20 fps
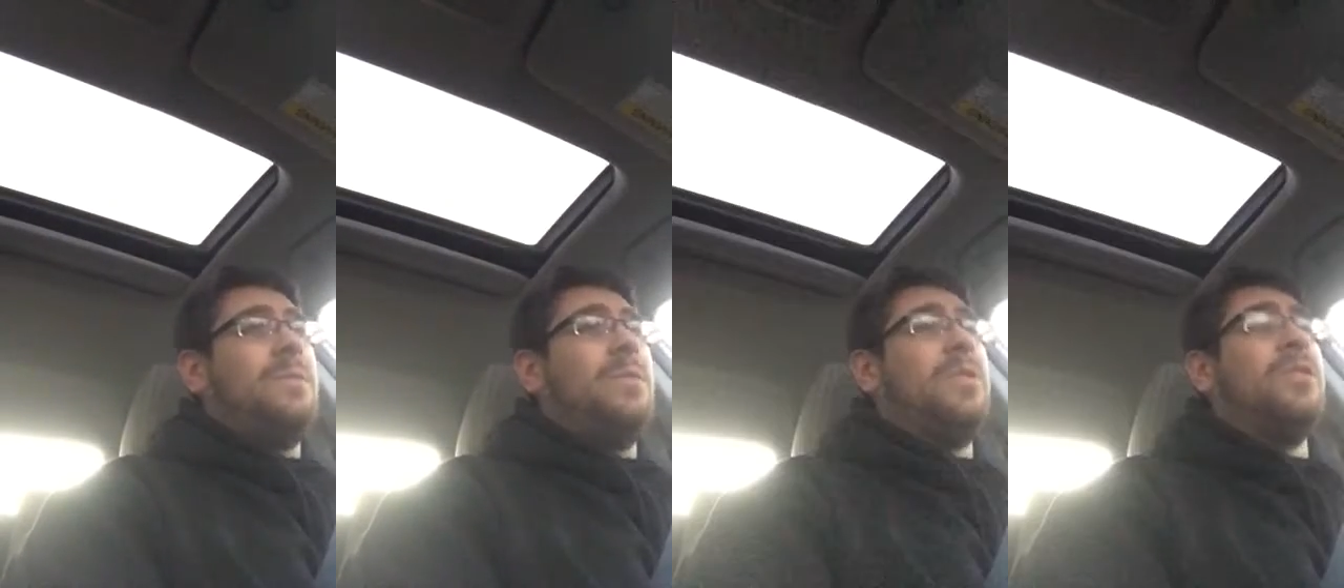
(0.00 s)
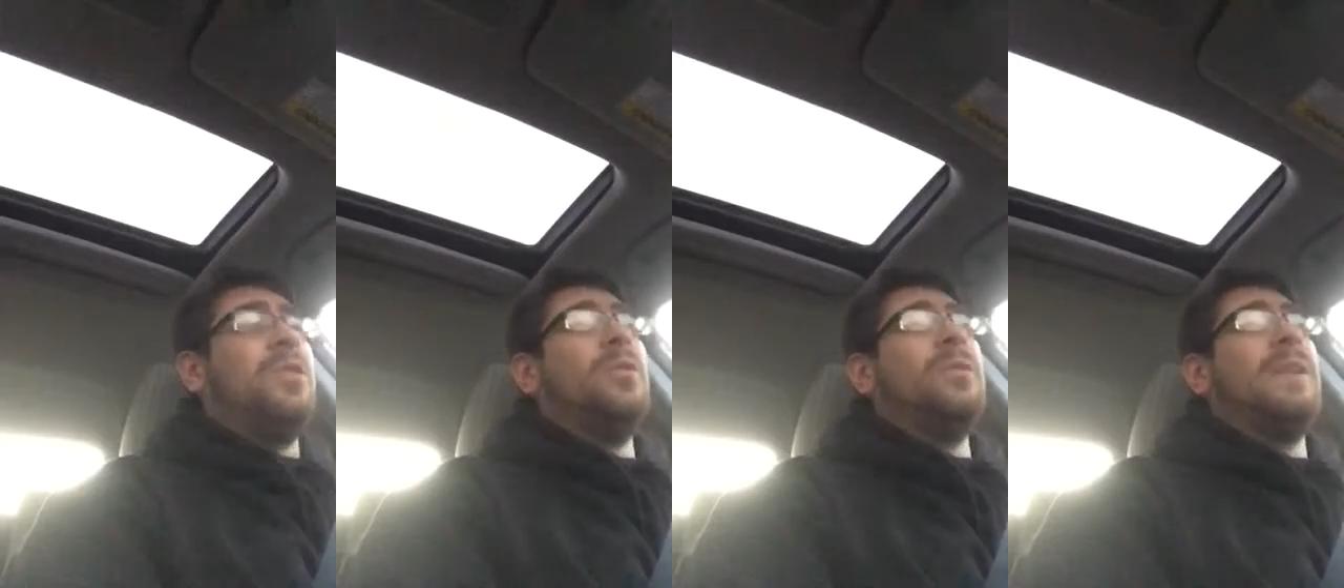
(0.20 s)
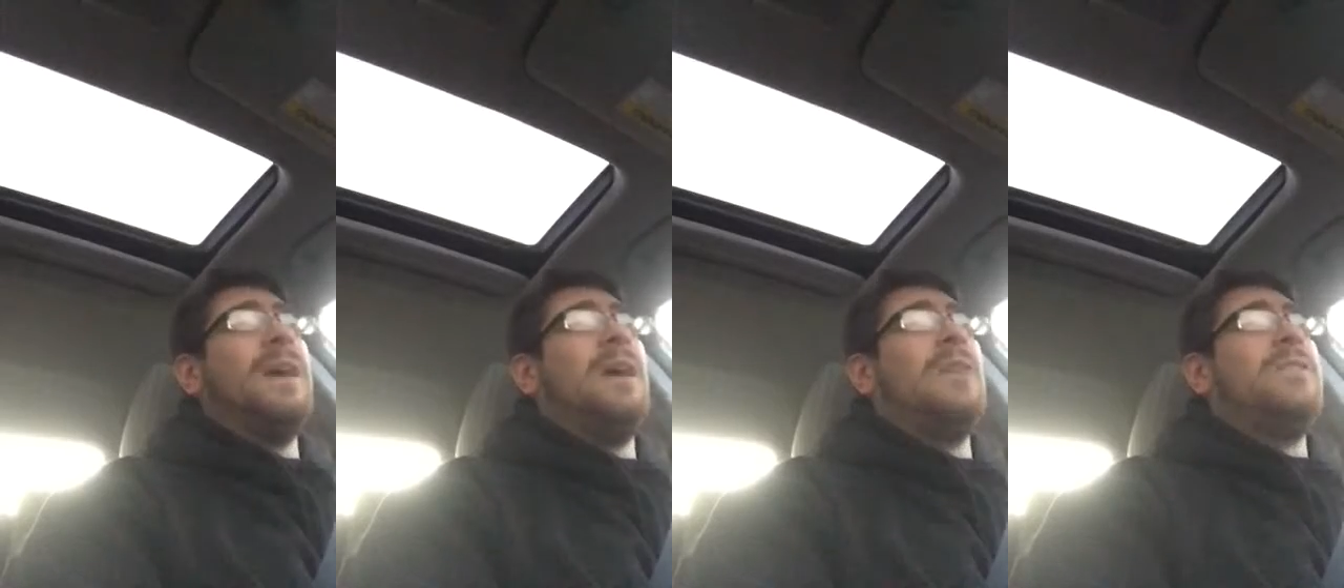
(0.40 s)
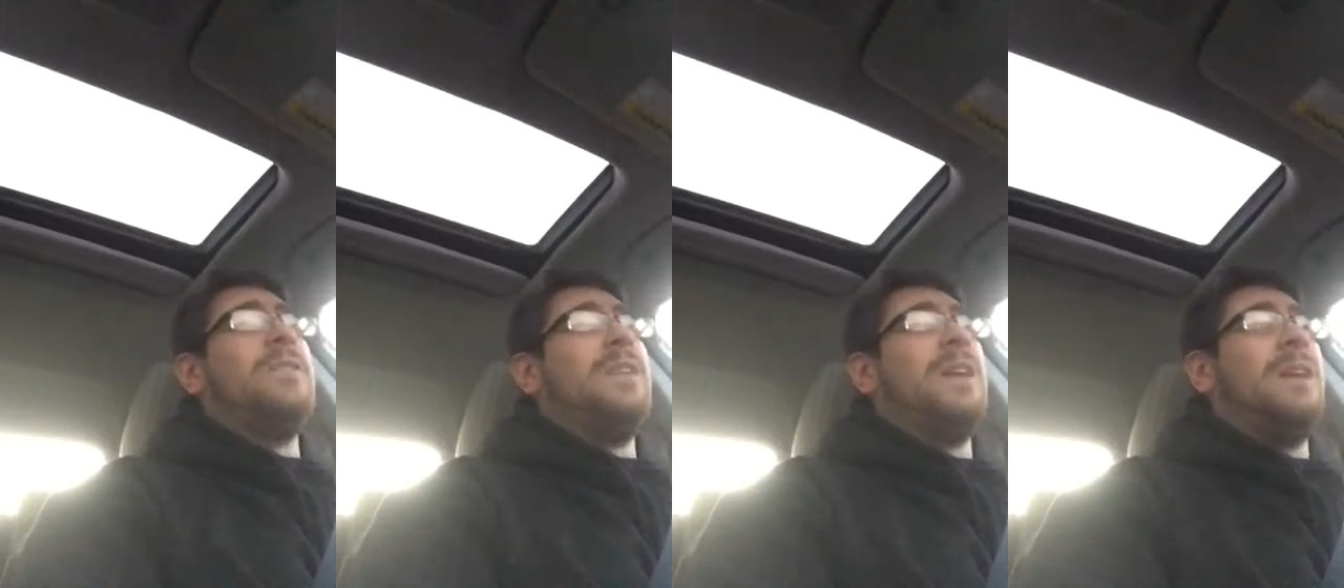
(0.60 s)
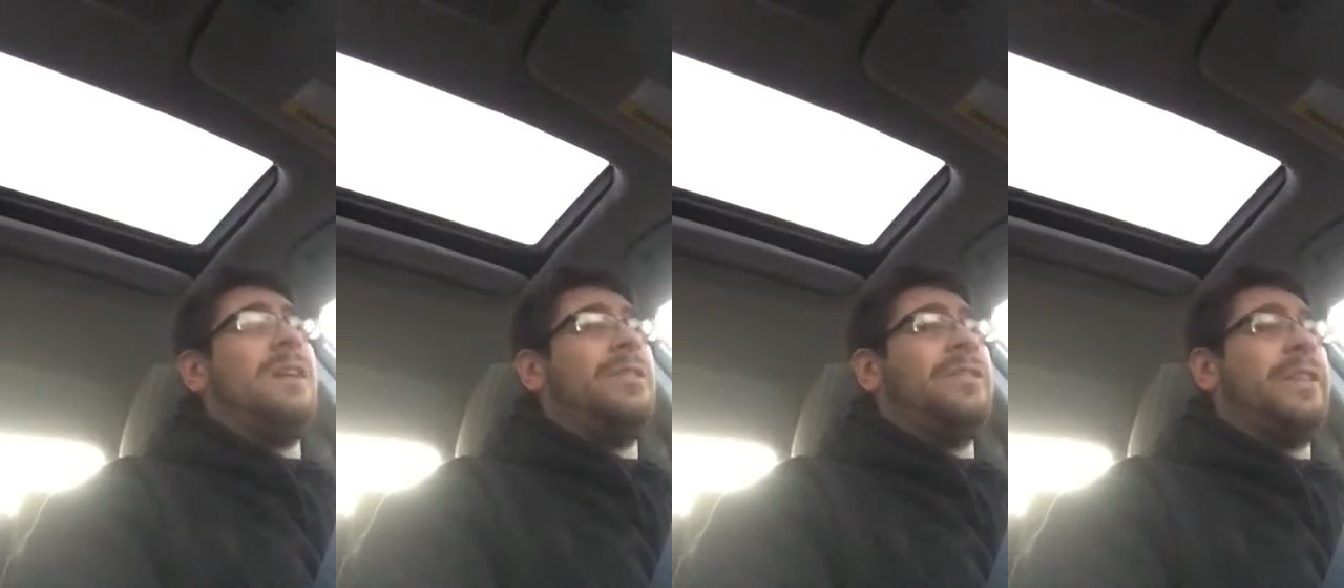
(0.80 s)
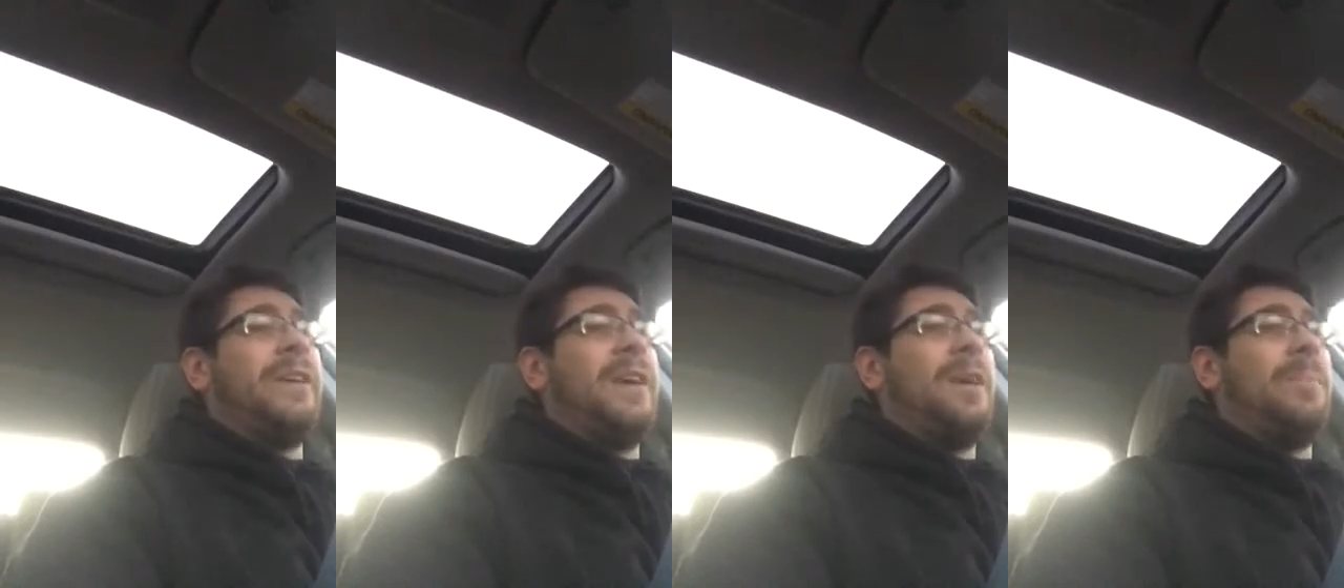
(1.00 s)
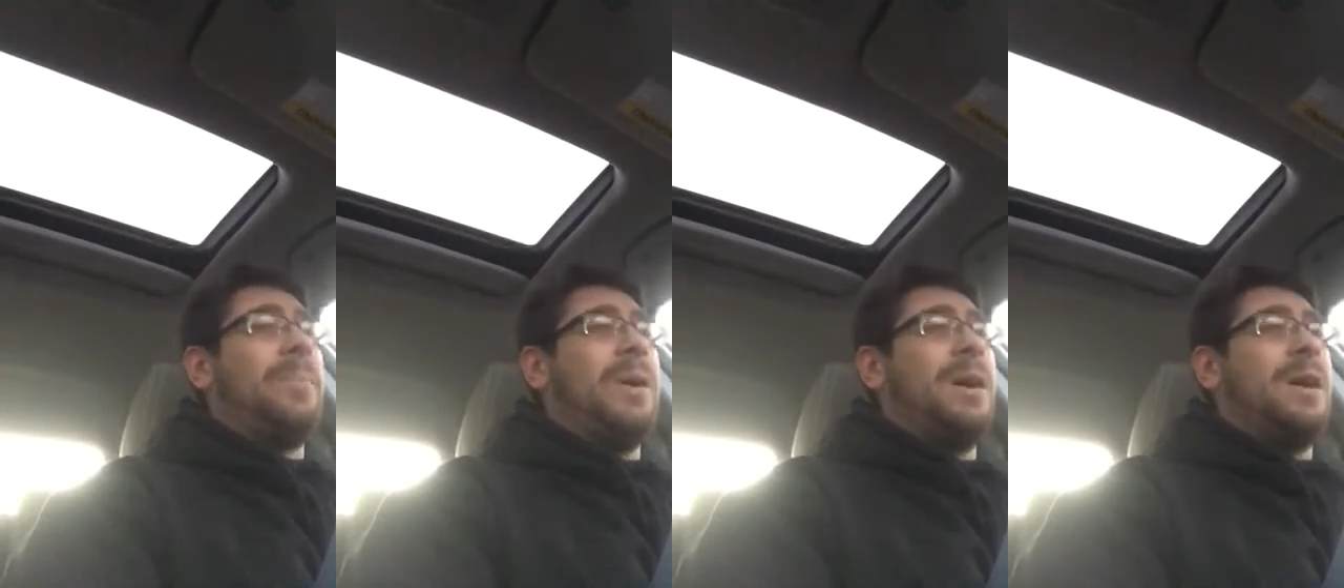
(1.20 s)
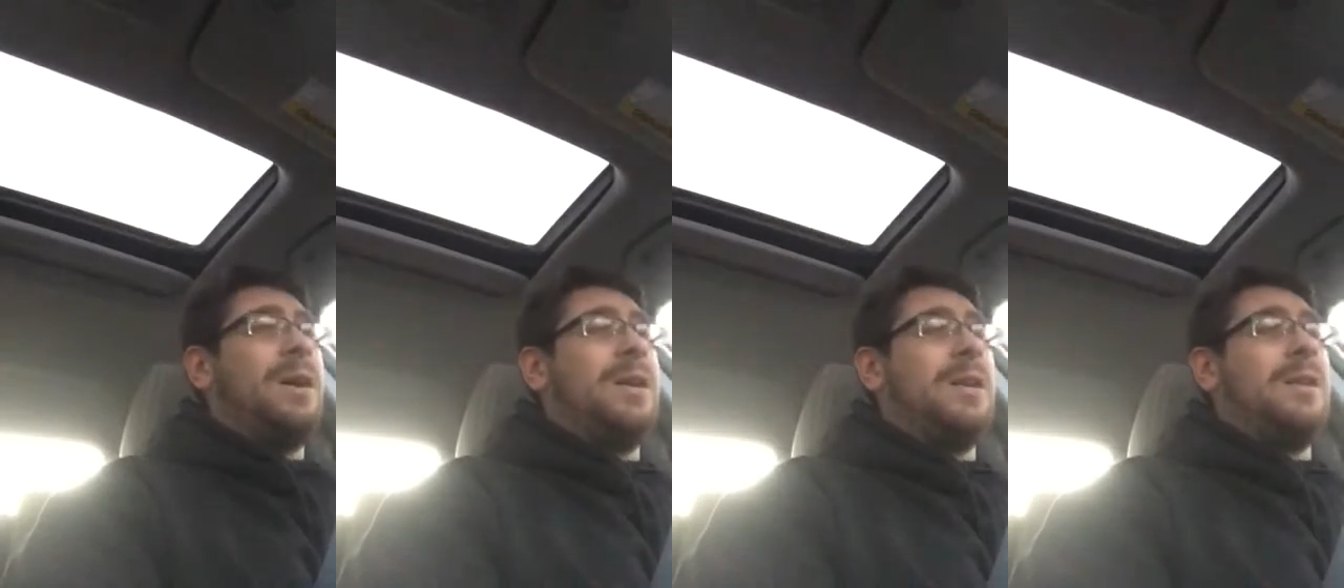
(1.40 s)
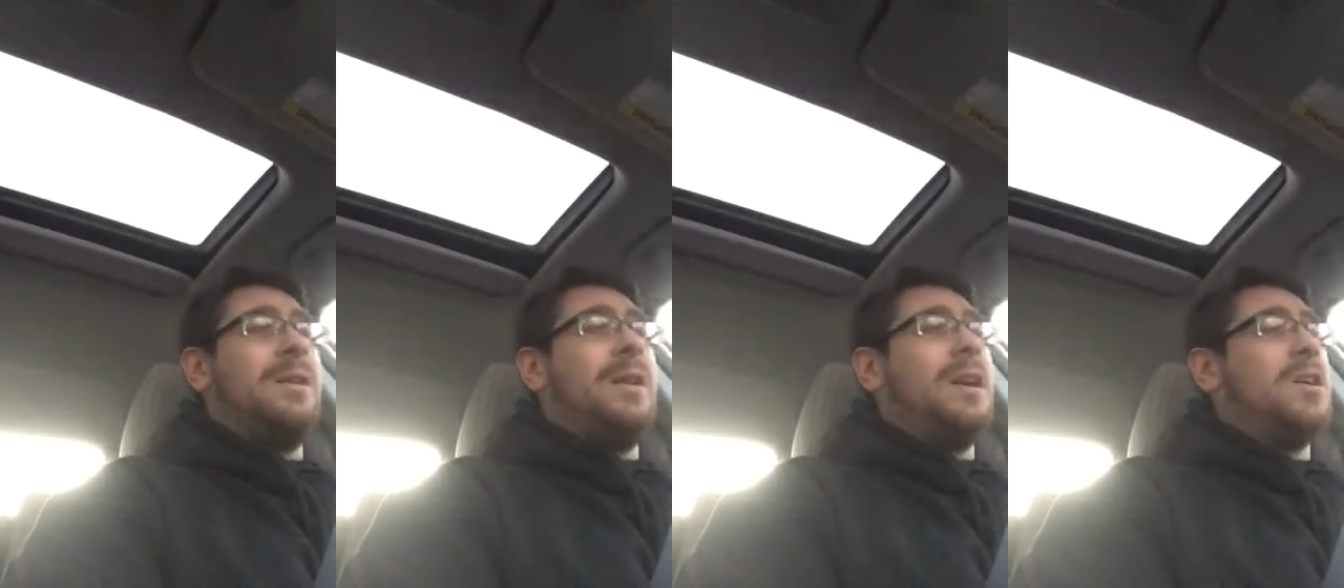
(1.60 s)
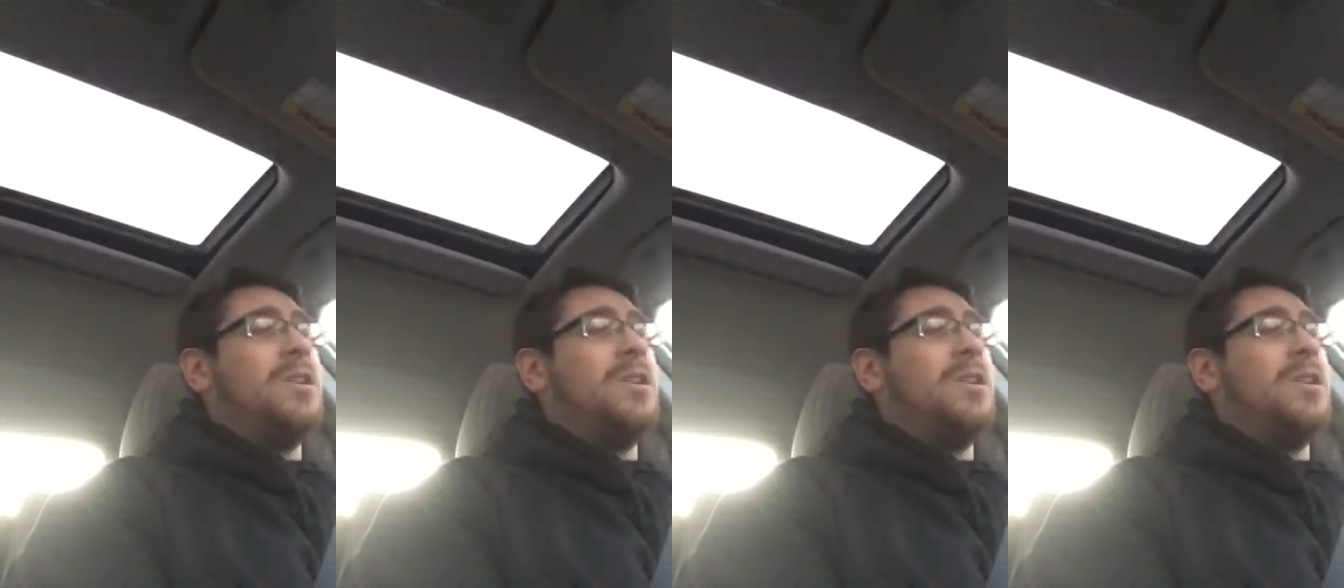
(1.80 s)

With $2,000 out of pocket.